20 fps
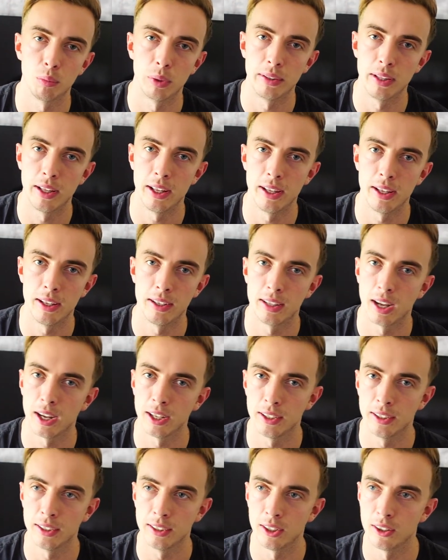when they hear
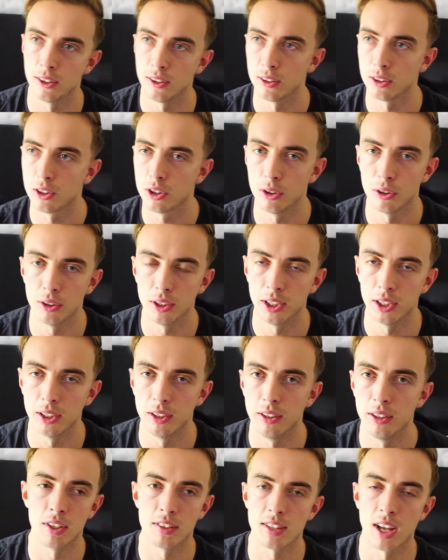diet or
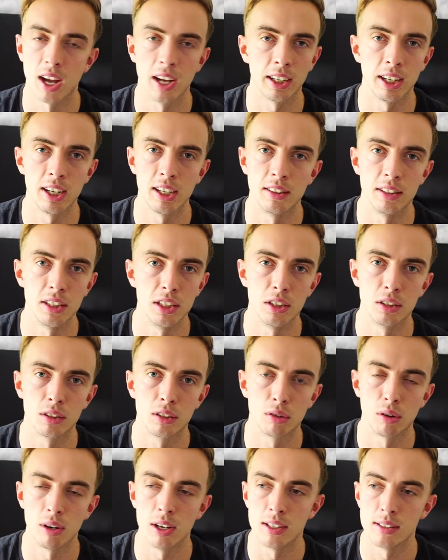cutting, they start getting these
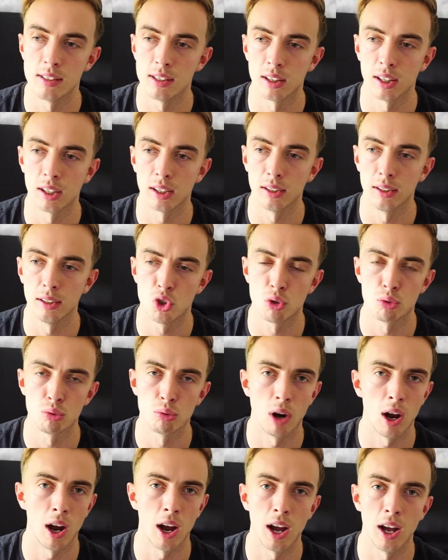crazy, like
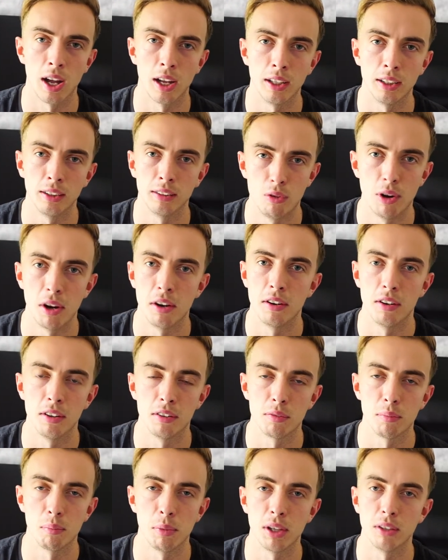dry,
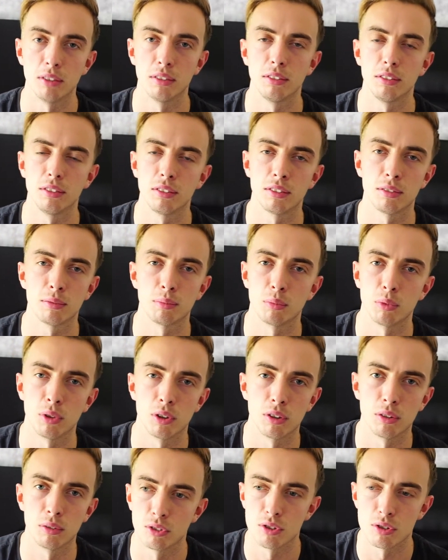horrendous meals.
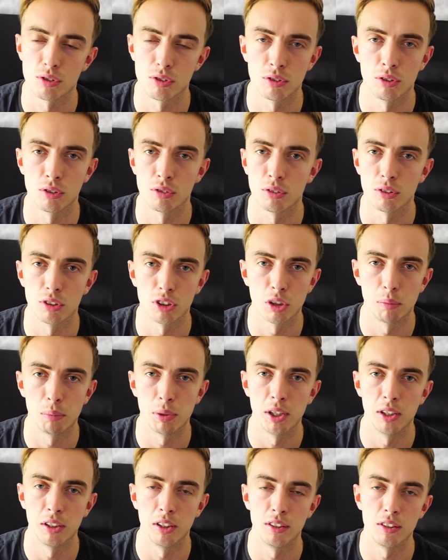What just doesn't look
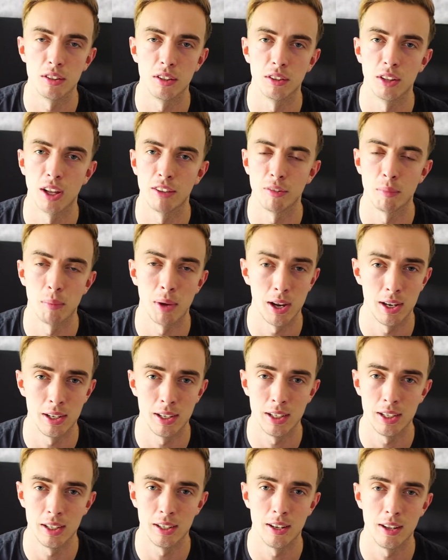appealing, never mind
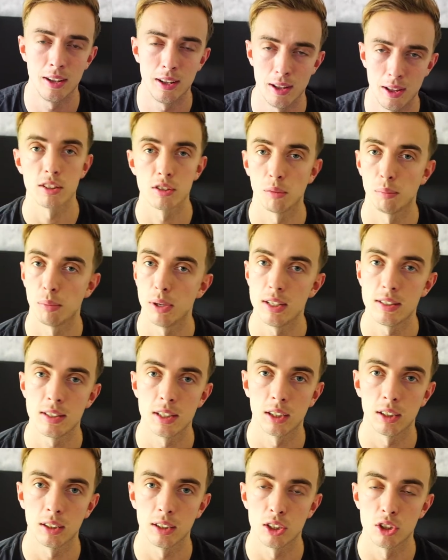eating it. So
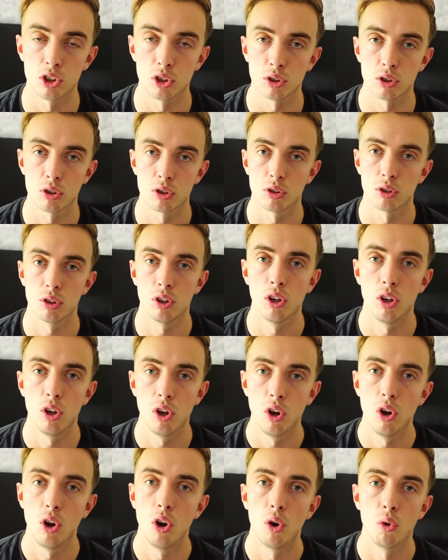basically just
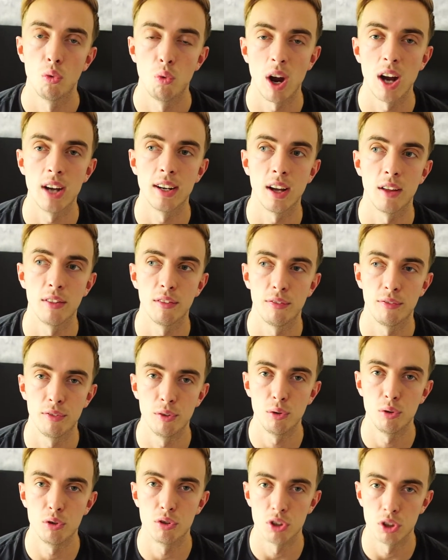write down the
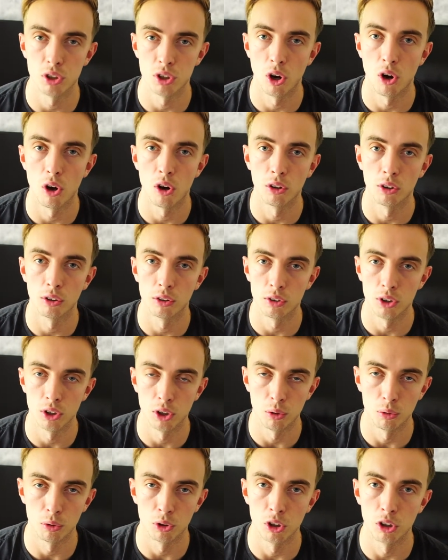foods that you're, you
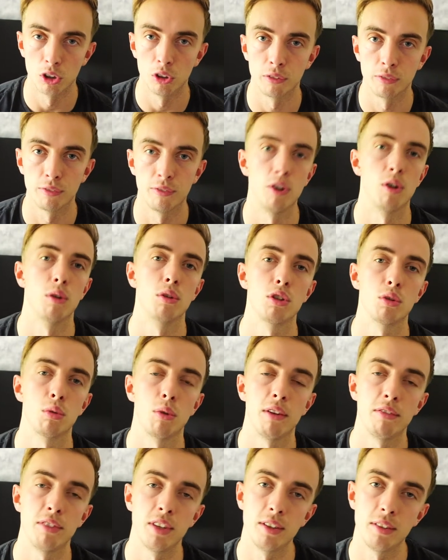know, gonna look forward to
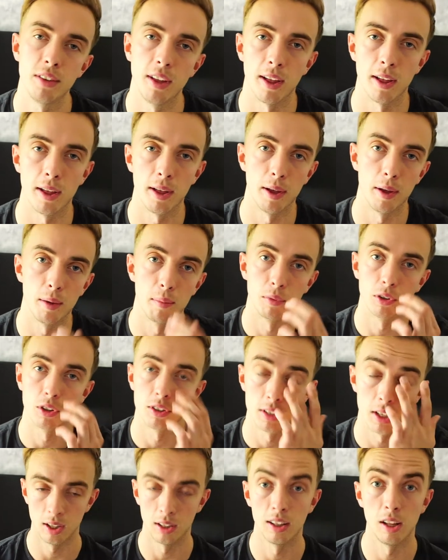having, because
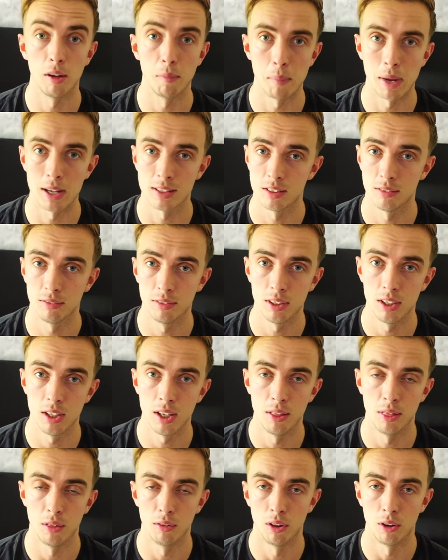it'll help massively
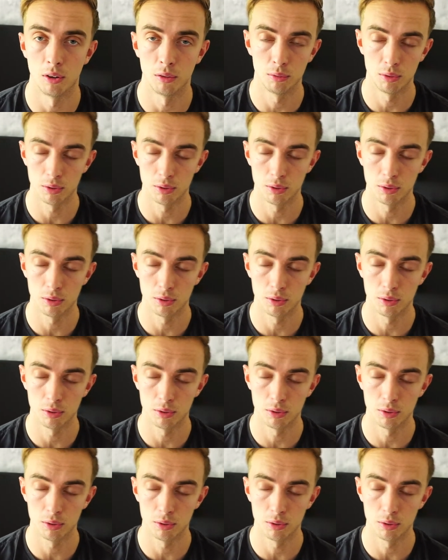in the long